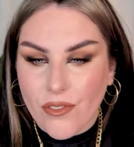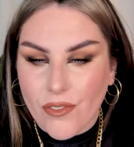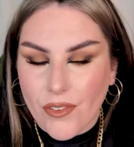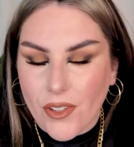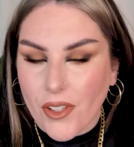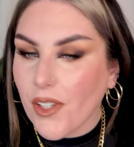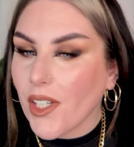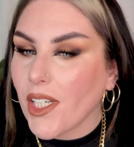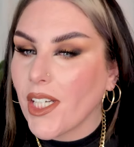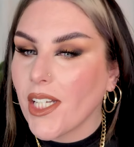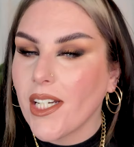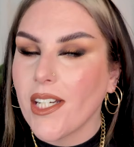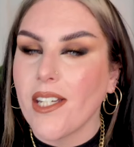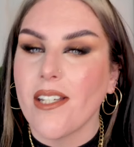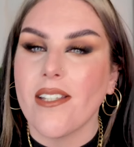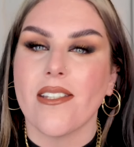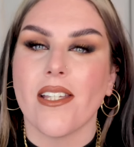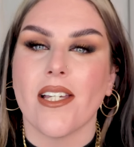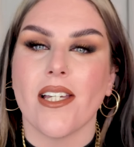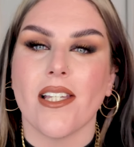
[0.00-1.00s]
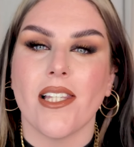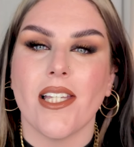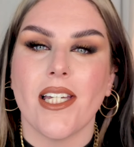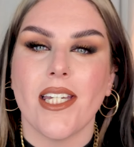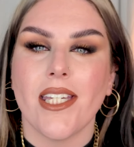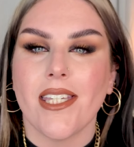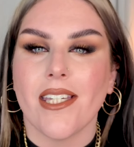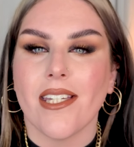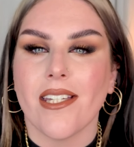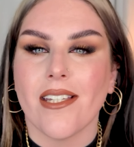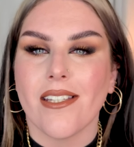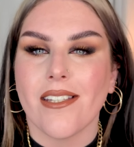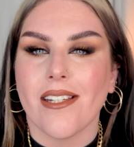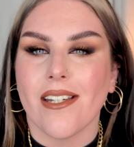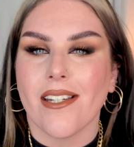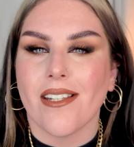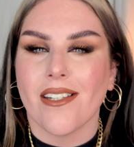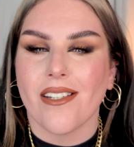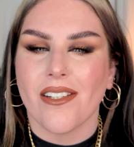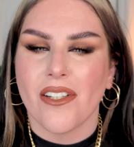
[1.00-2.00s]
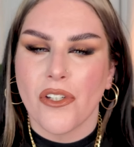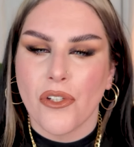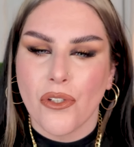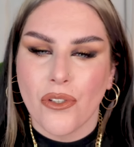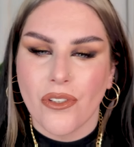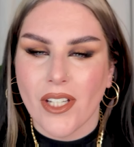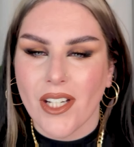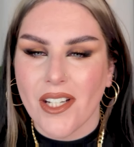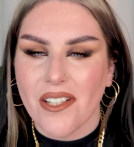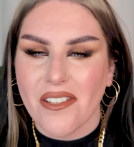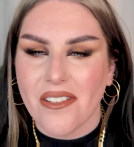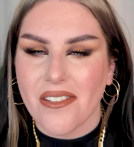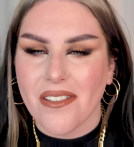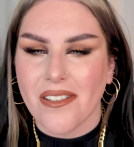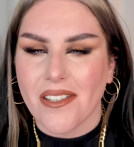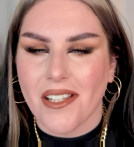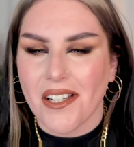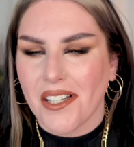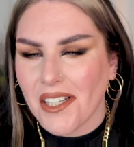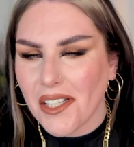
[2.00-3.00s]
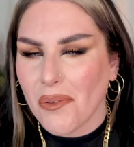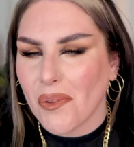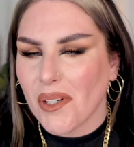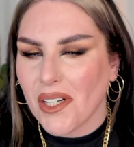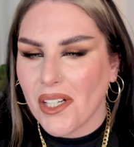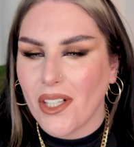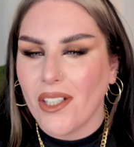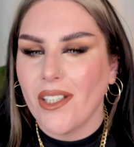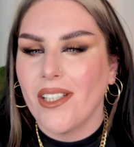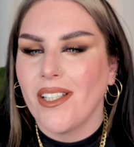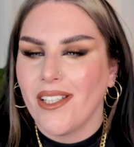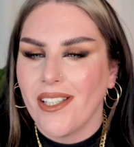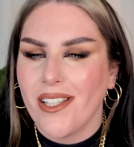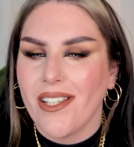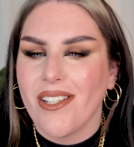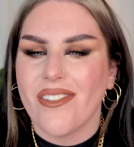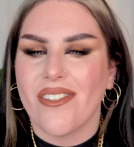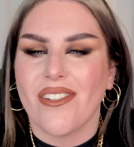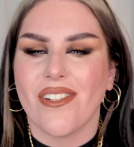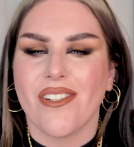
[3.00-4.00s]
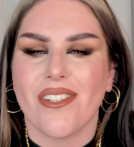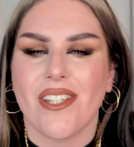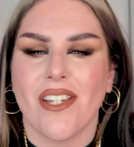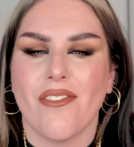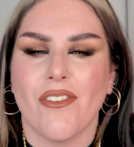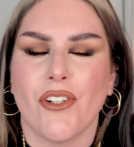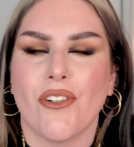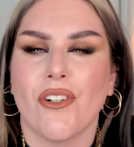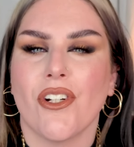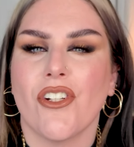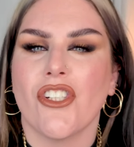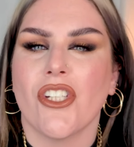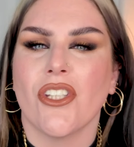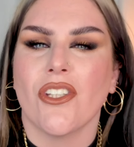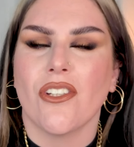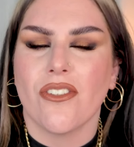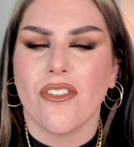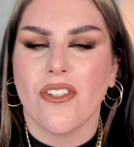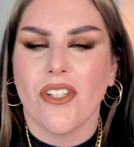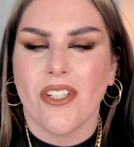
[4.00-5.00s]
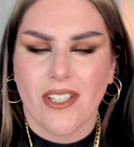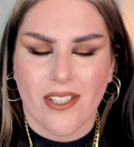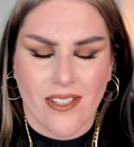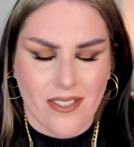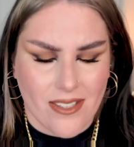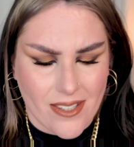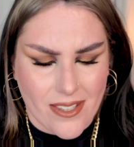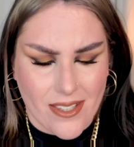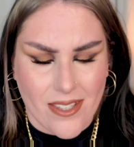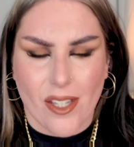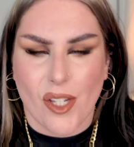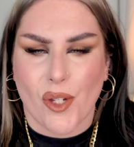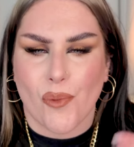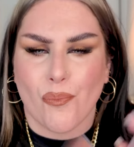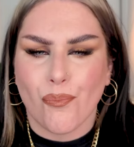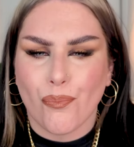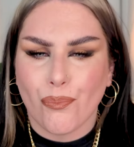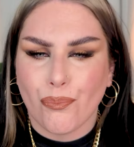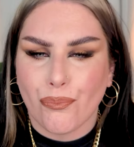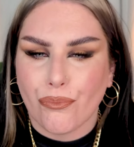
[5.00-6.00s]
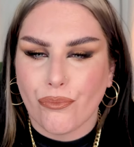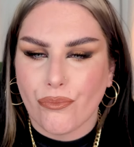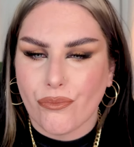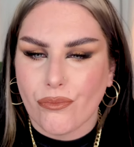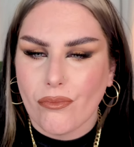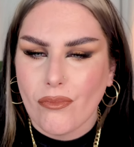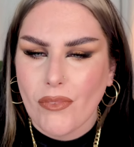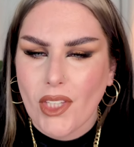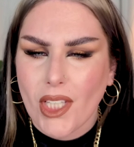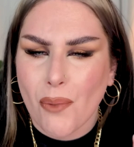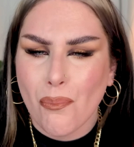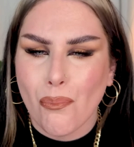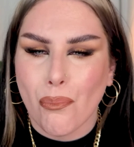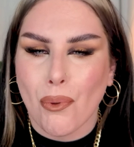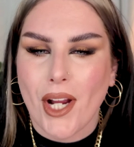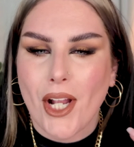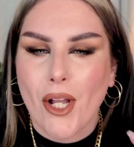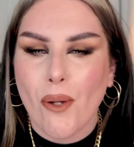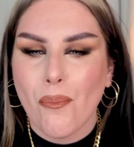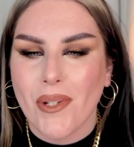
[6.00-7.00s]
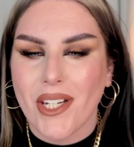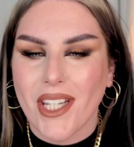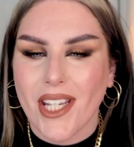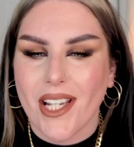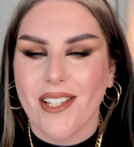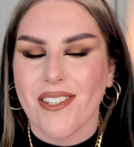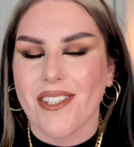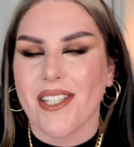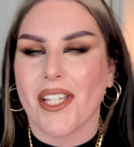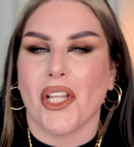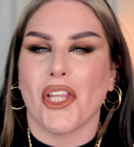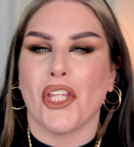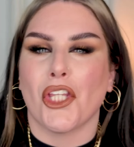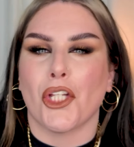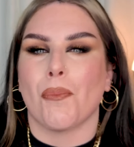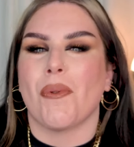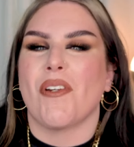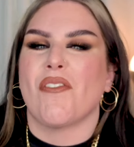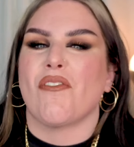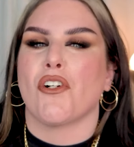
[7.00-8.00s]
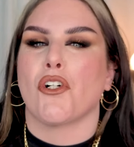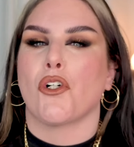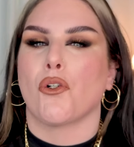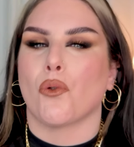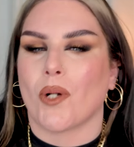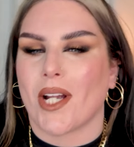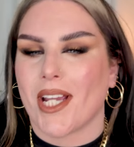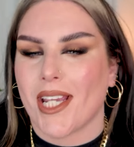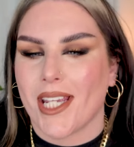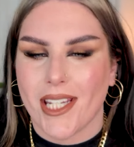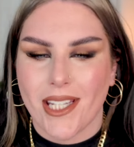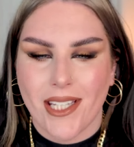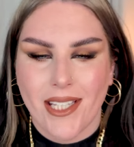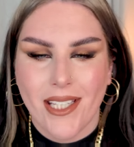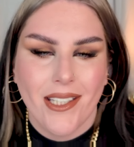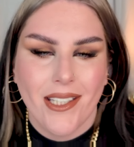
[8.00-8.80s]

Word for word: Very nice, I like it. Kind of ties into the eye well. Still has kind of a grungy look to it because this is a brown, but it has like a little bit of a gray